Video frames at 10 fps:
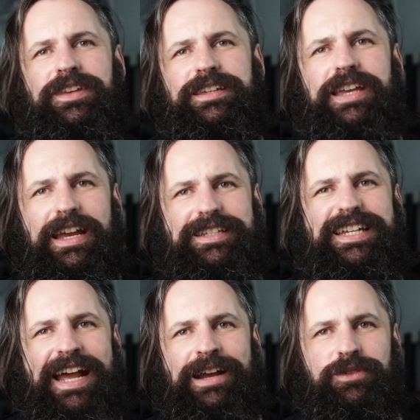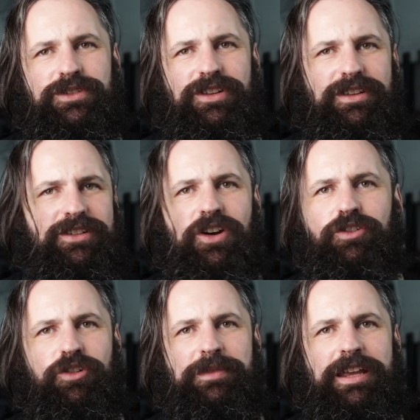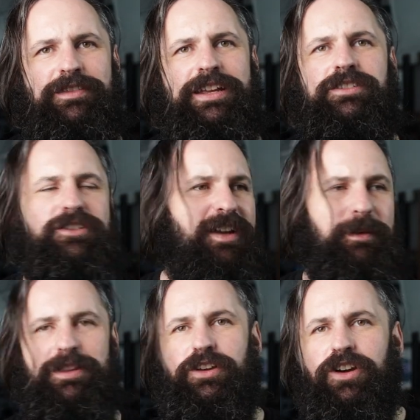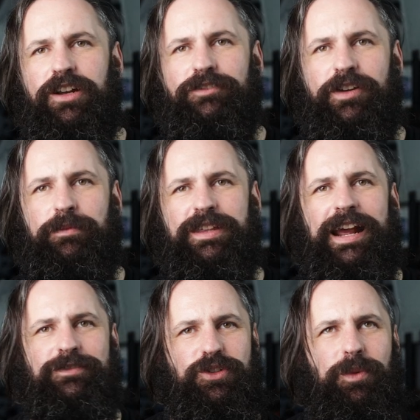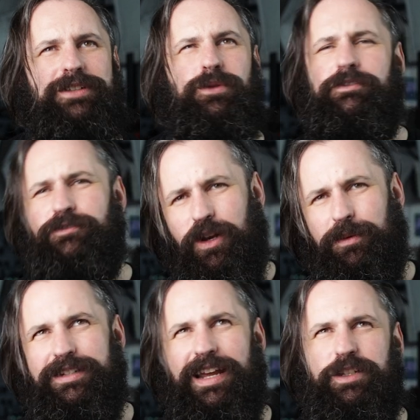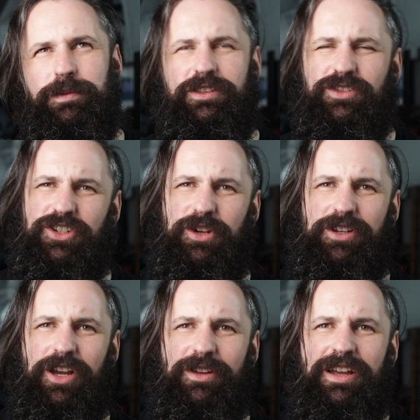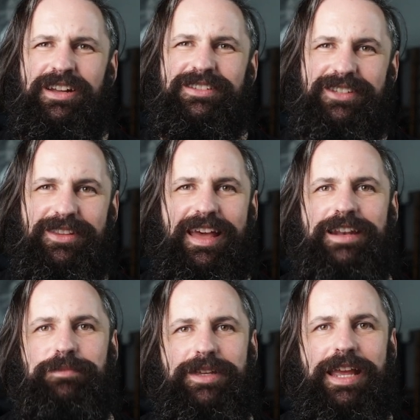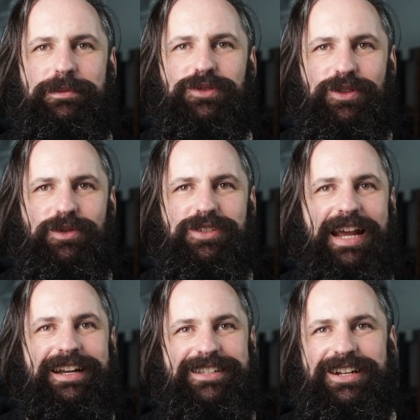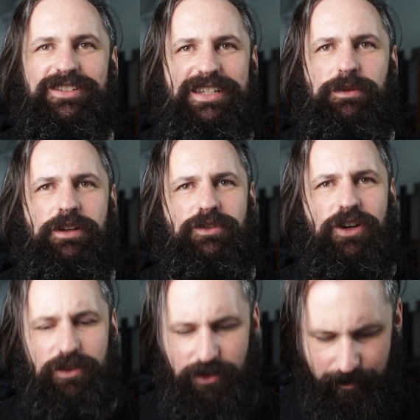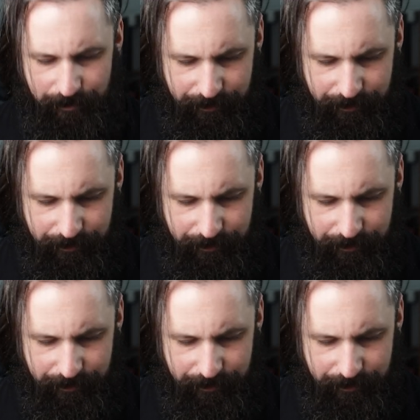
getting out to the darkroom the evening, developing the color film, then having to wait till the following day to be in the studio to then be able to scan it in and see what I've got.